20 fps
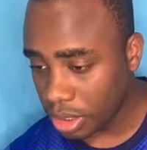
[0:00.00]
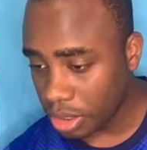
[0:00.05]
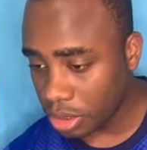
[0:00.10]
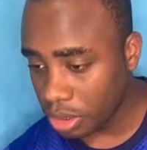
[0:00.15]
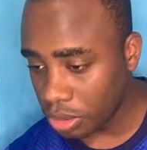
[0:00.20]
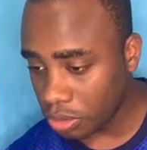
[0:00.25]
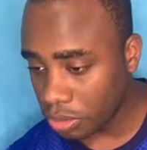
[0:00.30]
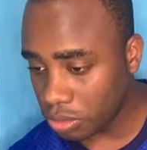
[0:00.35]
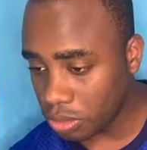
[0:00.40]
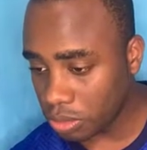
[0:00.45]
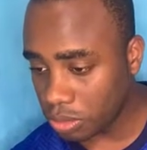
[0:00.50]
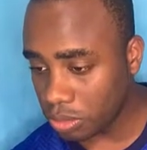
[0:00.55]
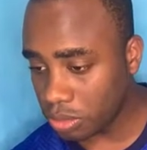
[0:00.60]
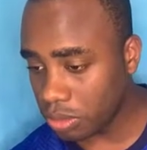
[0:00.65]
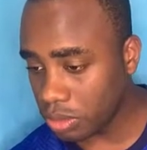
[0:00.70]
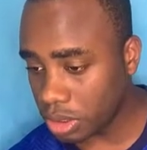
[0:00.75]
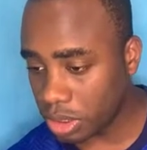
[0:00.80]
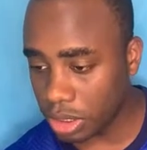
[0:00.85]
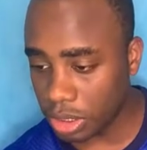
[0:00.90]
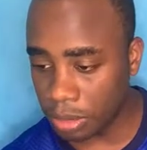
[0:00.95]
Now,
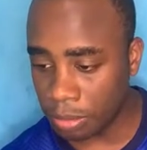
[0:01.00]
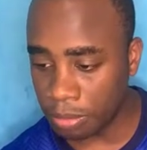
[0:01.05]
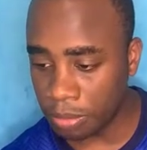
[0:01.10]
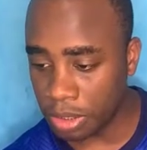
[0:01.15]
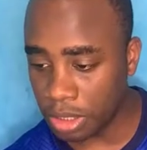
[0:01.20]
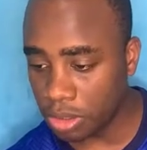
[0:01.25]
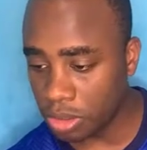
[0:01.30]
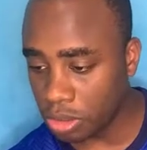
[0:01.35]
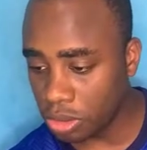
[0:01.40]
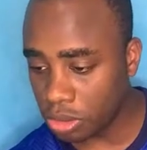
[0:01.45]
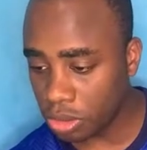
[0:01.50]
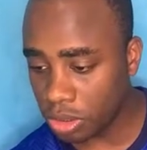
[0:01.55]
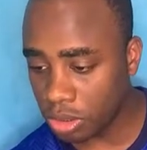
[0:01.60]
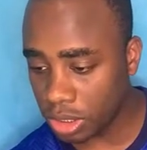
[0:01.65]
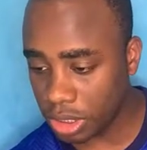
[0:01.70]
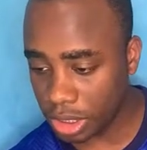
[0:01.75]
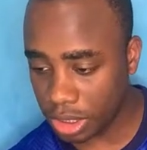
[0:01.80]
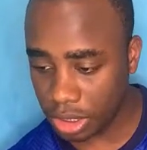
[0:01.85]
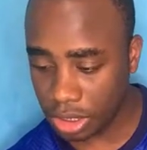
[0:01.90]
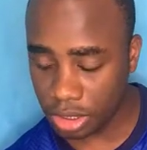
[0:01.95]
below
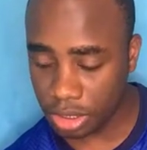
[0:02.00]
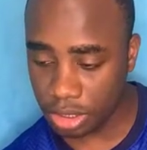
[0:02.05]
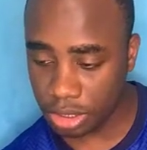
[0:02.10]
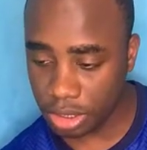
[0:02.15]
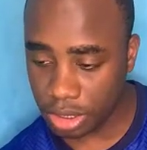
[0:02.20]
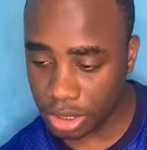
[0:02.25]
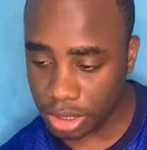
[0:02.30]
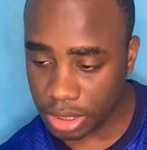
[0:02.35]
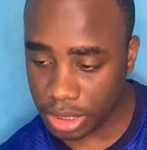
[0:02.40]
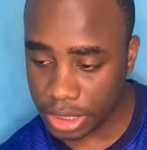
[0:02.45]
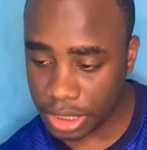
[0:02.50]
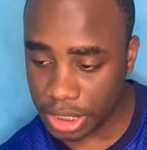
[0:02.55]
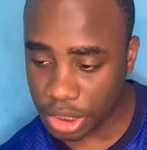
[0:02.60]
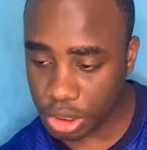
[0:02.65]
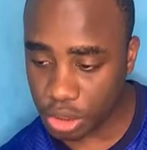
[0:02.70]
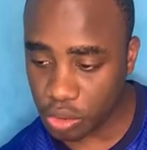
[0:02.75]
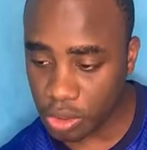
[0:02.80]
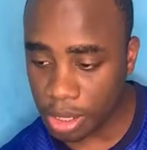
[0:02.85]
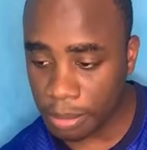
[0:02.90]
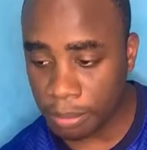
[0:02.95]
here, they
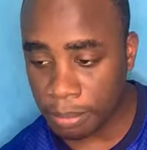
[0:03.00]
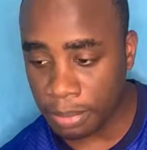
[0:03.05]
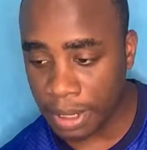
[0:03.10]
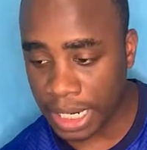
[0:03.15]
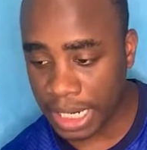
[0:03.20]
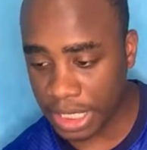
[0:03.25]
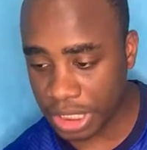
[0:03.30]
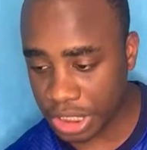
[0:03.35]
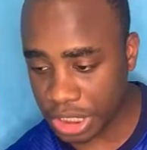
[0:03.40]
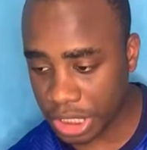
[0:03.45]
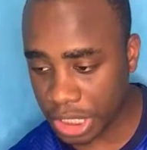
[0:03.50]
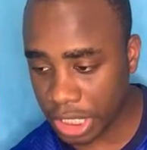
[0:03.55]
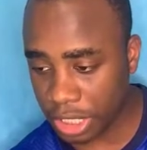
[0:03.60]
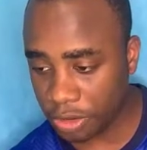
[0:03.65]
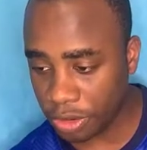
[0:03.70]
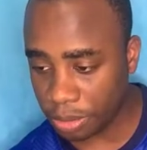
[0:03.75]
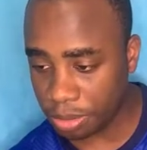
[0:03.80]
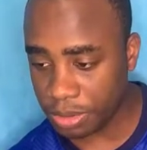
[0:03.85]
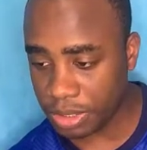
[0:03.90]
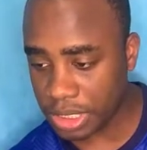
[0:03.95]
show a bar chart
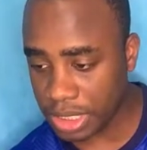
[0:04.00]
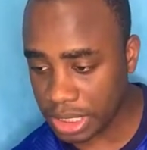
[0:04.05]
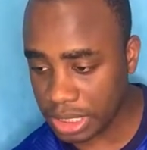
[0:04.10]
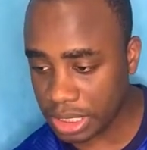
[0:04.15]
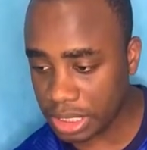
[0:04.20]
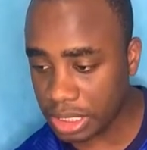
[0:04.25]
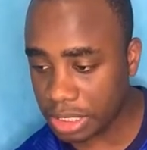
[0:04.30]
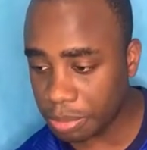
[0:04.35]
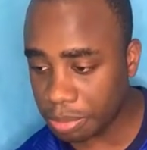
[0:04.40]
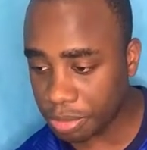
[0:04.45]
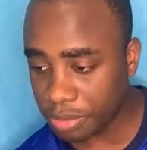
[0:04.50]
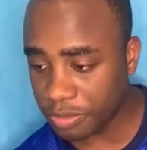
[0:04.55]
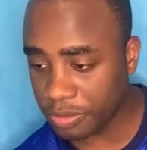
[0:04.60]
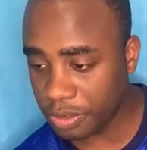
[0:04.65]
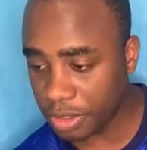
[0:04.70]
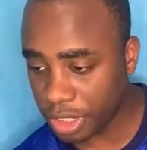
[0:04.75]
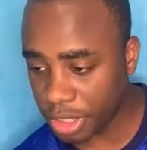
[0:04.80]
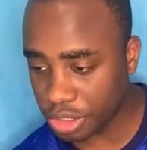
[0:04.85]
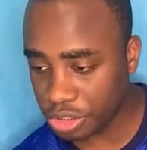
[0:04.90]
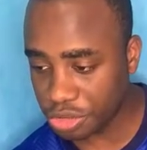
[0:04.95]
representing the
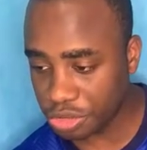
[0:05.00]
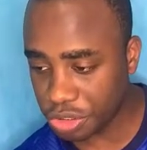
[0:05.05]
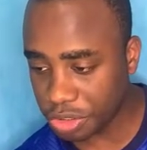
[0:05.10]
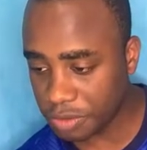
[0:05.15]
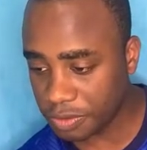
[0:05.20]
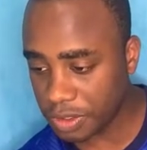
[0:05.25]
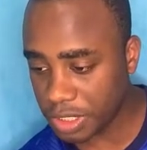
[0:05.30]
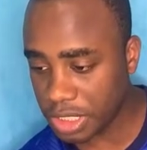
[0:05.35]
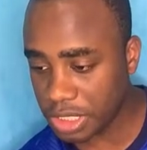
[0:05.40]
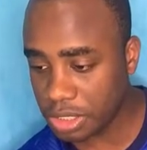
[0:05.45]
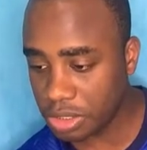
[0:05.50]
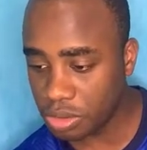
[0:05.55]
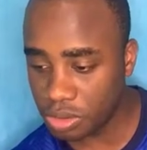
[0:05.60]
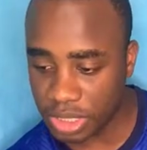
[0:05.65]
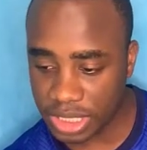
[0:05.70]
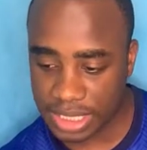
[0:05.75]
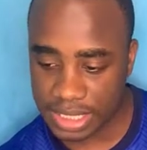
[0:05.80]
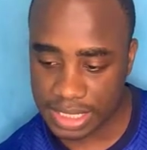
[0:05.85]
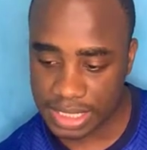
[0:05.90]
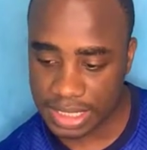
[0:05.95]
preferred drink for
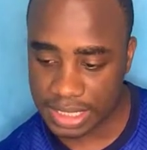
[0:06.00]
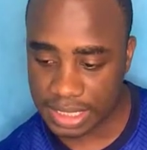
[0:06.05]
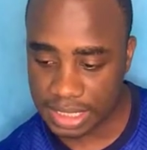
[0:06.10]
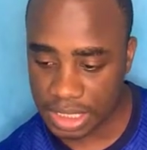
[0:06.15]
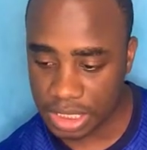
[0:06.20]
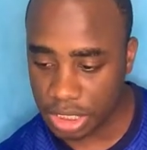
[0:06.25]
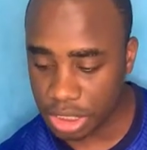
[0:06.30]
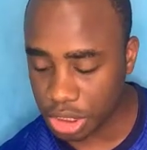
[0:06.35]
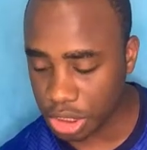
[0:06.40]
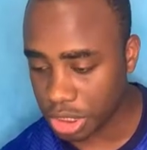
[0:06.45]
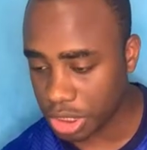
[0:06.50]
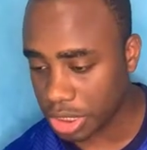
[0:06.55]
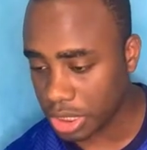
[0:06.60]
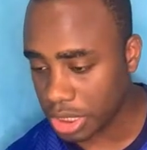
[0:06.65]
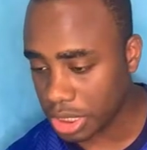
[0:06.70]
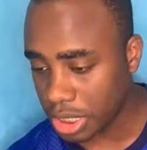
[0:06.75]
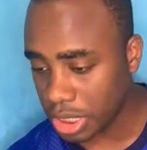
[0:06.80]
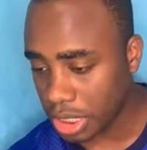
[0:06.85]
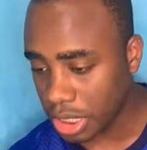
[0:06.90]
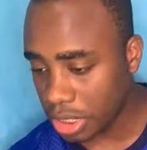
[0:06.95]
students and
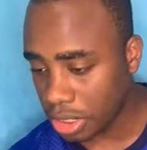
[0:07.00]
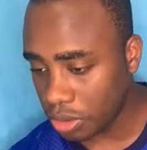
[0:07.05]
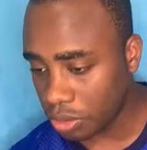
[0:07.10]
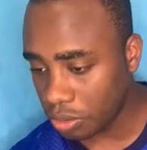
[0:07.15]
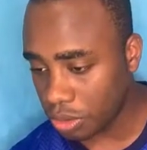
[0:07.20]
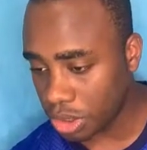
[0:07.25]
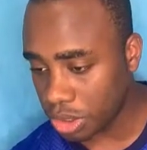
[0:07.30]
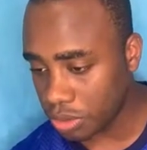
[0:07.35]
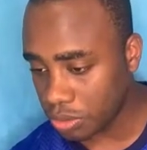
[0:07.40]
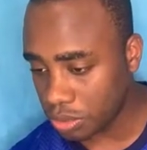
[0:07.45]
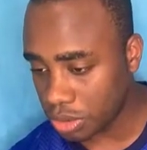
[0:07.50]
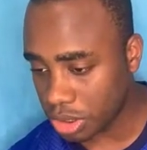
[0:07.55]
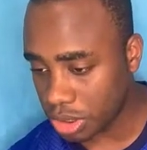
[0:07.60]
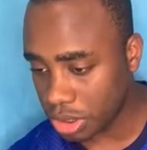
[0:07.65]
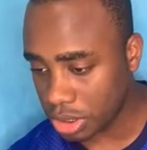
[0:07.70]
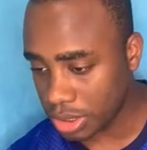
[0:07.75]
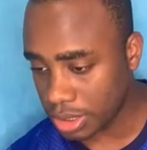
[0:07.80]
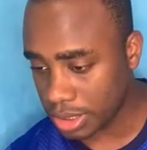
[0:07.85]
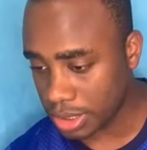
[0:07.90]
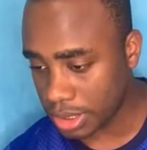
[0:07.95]
teachers, which which
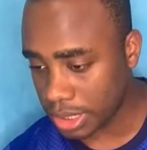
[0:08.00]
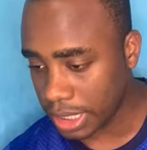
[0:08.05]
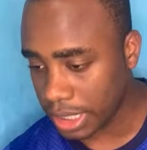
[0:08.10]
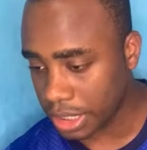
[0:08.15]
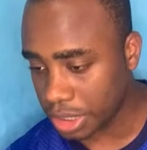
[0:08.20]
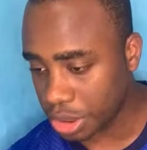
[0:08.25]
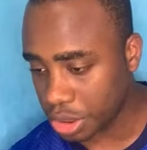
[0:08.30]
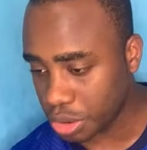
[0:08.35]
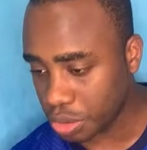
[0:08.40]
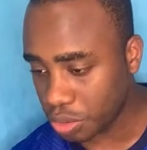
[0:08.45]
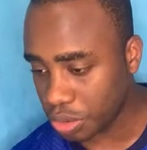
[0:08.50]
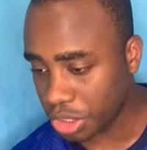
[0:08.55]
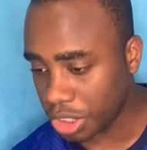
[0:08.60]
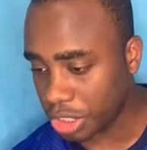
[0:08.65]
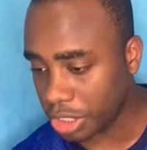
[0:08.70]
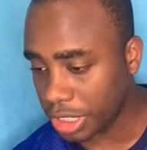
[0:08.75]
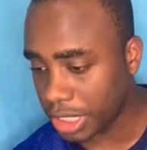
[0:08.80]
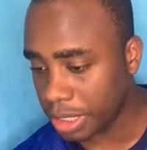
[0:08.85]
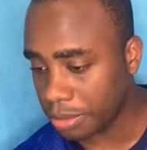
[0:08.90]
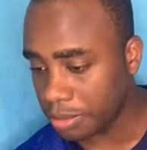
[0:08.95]
is kind of shown
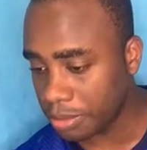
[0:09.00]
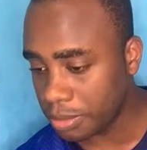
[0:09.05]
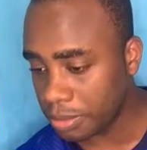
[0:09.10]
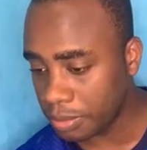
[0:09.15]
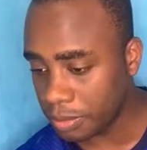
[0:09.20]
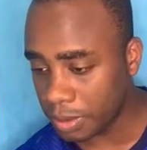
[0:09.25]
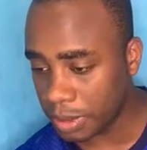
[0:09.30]
here. And I'm,